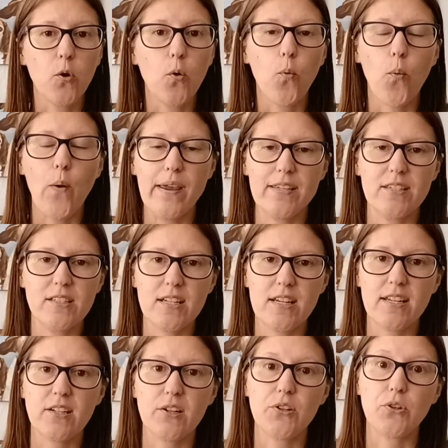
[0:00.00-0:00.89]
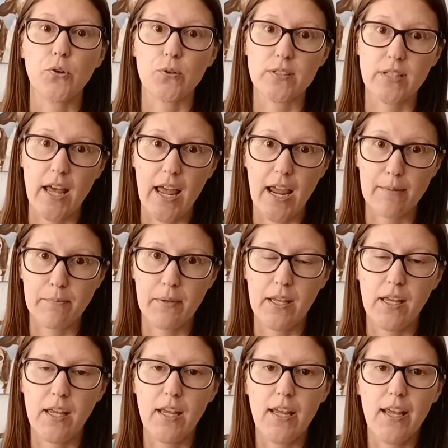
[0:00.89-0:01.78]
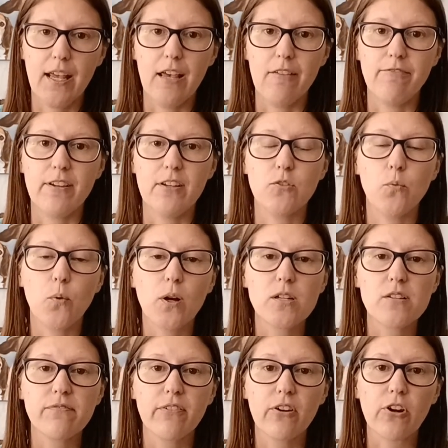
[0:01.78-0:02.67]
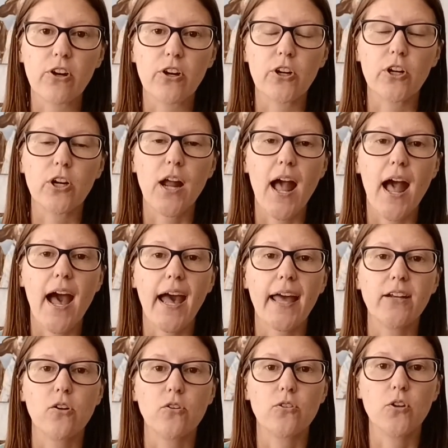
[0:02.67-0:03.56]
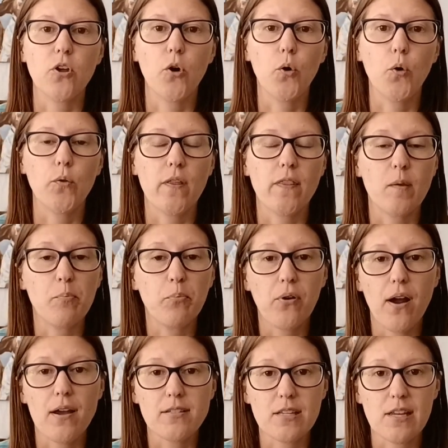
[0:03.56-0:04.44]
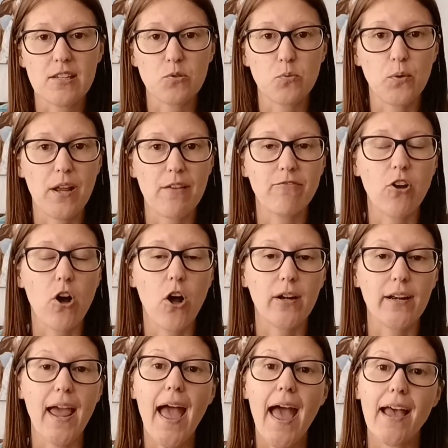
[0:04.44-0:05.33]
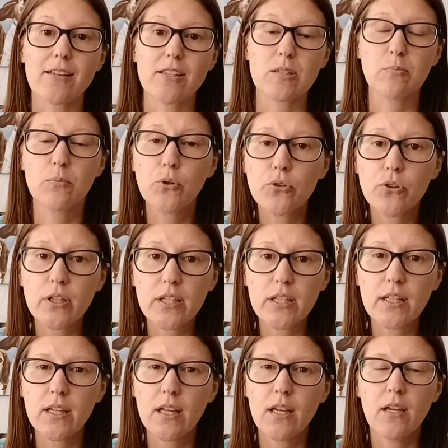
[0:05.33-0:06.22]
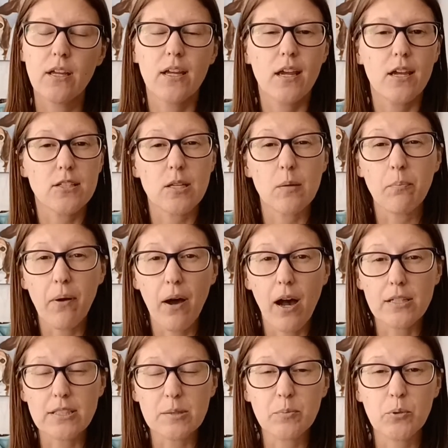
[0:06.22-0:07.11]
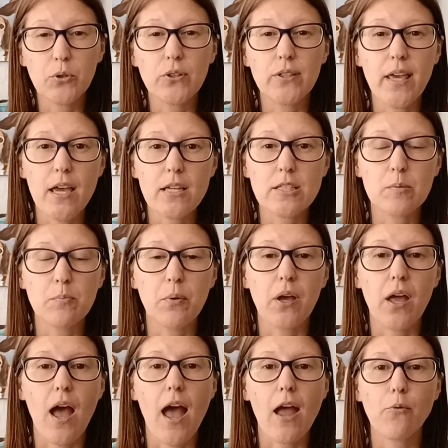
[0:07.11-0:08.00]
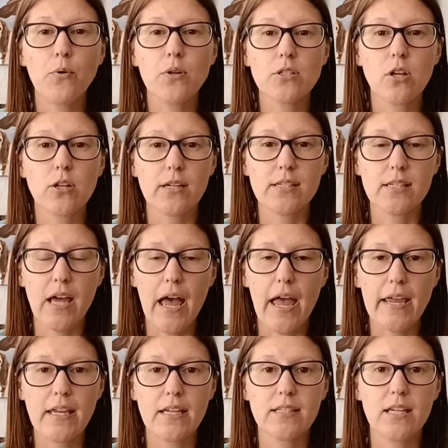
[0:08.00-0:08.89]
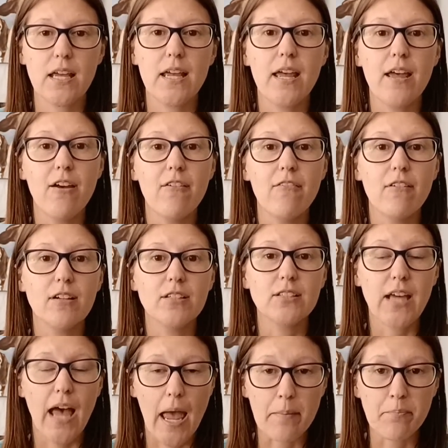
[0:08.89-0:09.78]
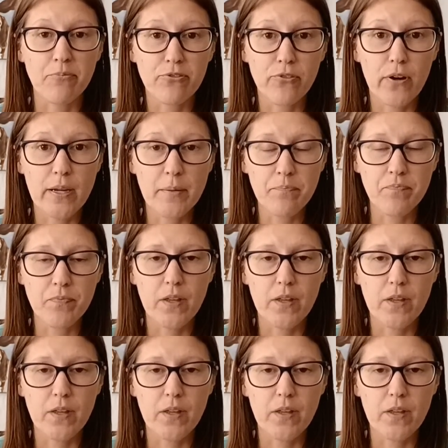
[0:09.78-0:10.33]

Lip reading: wasting your time. If it weren't for her, I don't know that the process would have gone as smoothly. Is it possible? Yes, but I was on a tight time frame.